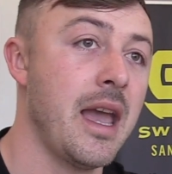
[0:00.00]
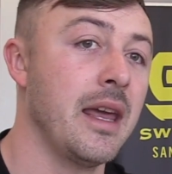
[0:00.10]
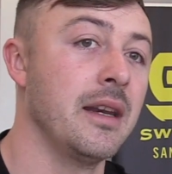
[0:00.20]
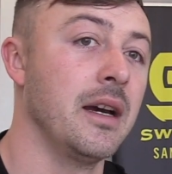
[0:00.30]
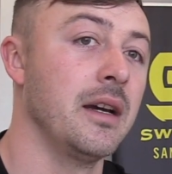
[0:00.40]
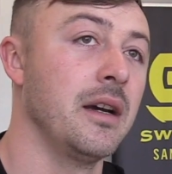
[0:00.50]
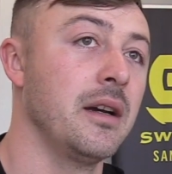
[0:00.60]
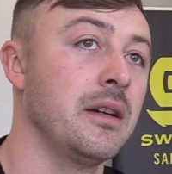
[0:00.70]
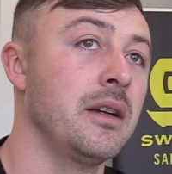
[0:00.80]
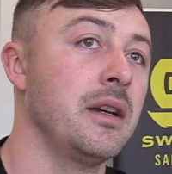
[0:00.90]
And
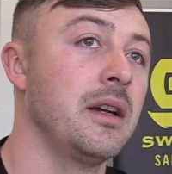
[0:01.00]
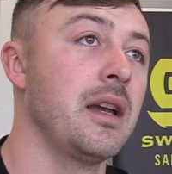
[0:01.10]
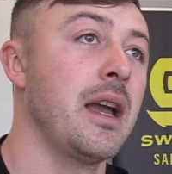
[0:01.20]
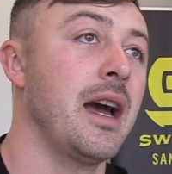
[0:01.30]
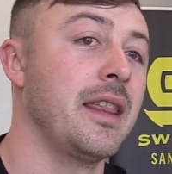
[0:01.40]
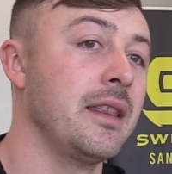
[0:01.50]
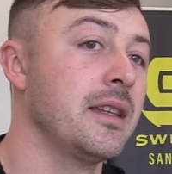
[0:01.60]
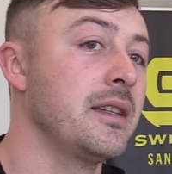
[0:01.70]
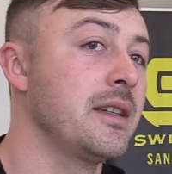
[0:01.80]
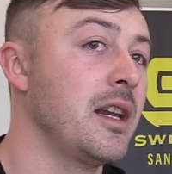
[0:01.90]
I think
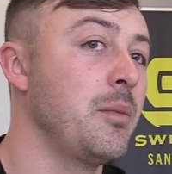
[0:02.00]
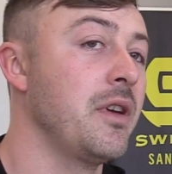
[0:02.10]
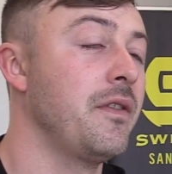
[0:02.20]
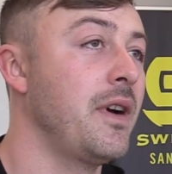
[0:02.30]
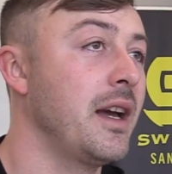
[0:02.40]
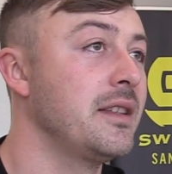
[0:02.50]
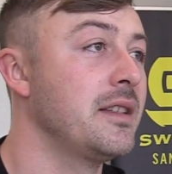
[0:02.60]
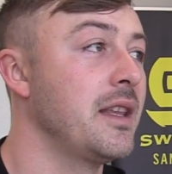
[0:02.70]
this is going to be a fight